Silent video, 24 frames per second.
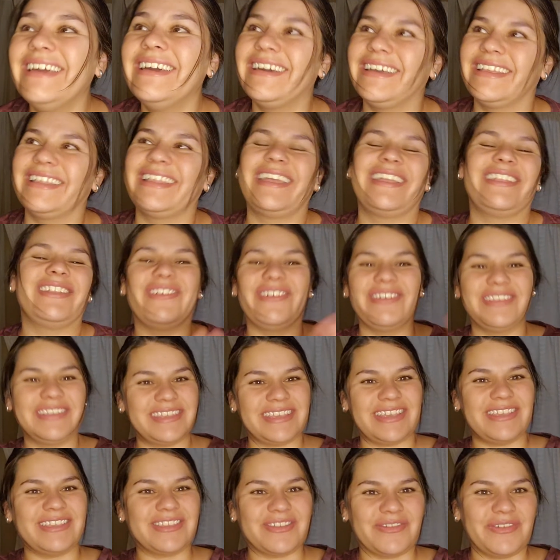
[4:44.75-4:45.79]
And I know it
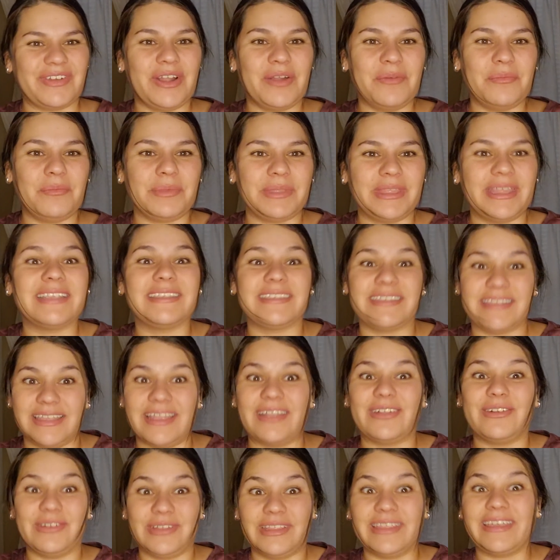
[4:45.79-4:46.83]
sounds weird, but that's
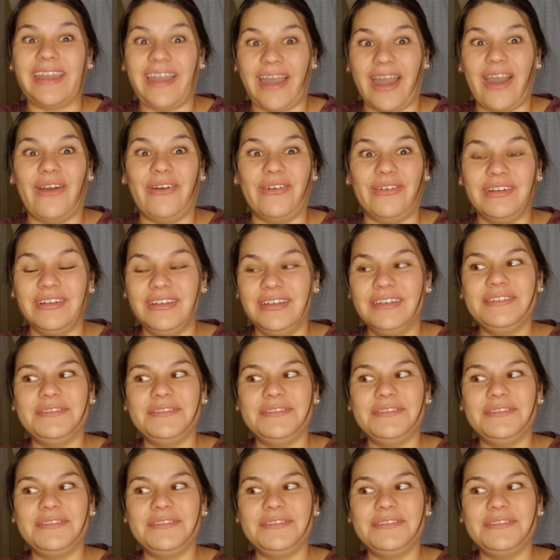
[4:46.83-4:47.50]
literally how,